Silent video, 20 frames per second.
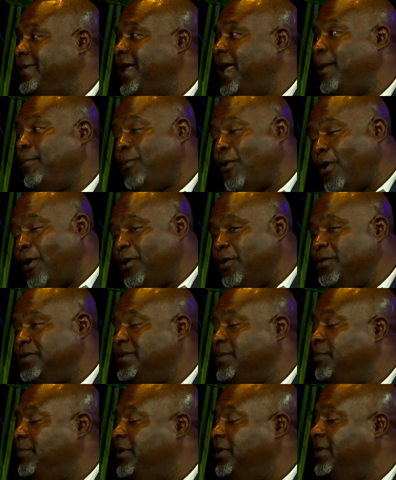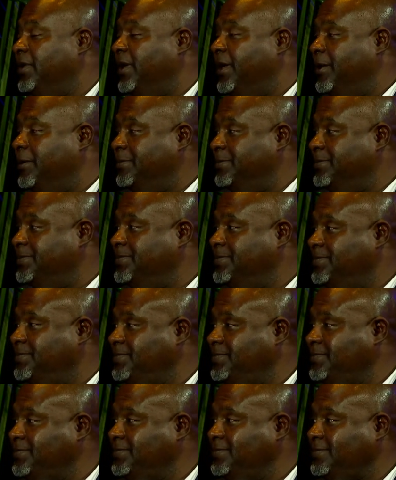and partners in building
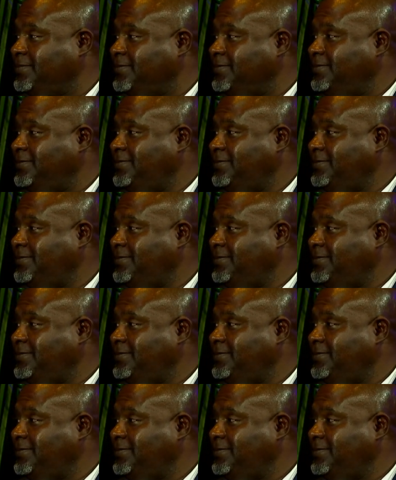it.